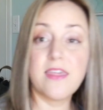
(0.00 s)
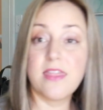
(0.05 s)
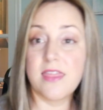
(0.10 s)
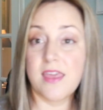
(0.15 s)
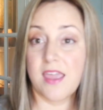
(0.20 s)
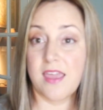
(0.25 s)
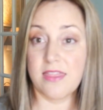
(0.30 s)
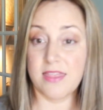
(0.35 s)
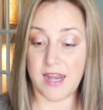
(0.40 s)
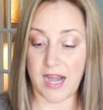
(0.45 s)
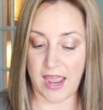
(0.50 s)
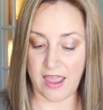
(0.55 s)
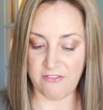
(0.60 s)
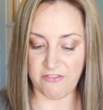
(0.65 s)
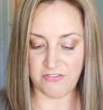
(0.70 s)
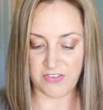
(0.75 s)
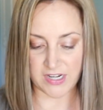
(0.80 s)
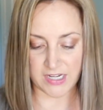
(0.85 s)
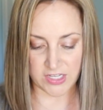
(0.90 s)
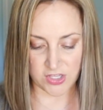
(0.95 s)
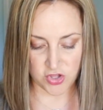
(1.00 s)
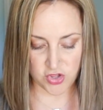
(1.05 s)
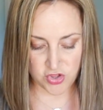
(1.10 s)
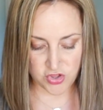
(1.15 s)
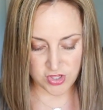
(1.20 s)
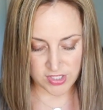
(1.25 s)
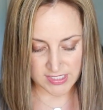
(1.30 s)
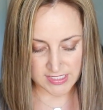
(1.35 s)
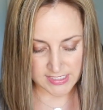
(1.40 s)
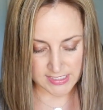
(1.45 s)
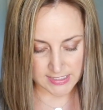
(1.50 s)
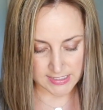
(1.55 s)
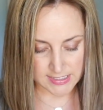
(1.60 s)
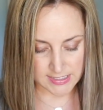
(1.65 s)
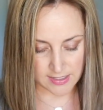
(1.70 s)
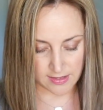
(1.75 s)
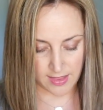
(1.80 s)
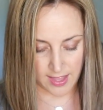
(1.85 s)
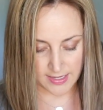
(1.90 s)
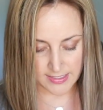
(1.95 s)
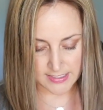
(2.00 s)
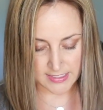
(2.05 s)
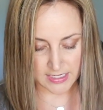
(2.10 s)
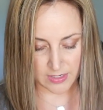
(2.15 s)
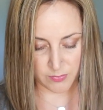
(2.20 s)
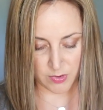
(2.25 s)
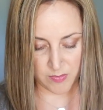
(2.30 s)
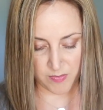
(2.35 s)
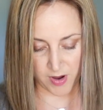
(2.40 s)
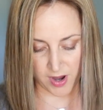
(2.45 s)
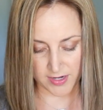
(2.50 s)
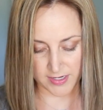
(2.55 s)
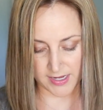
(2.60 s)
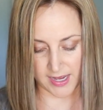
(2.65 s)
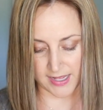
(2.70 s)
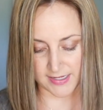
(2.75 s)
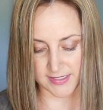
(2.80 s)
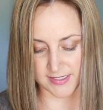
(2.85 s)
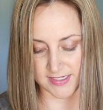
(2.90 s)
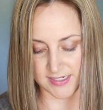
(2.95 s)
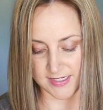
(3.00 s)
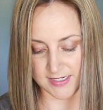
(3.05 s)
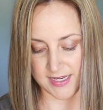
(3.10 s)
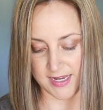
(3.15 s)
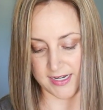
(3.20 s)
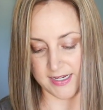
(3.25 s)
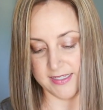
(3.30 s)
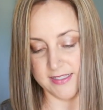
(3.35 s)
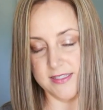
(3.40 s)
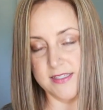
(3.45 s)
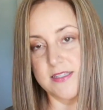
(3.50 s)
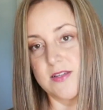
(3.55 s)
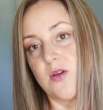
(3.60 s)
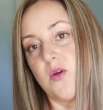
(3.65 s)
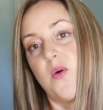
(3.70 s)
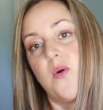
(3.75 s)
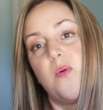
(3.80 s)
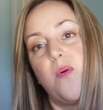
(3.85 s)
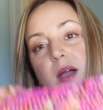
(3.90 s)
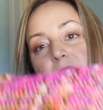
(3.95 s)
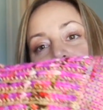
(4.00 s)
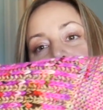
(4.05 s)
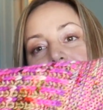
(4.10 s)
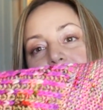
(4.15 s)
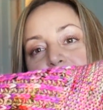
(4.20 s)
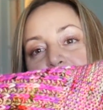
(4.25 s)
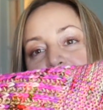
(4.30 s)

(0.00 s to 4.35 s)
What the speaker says: thing that I have finished since the last time we podcasted, and it's quite a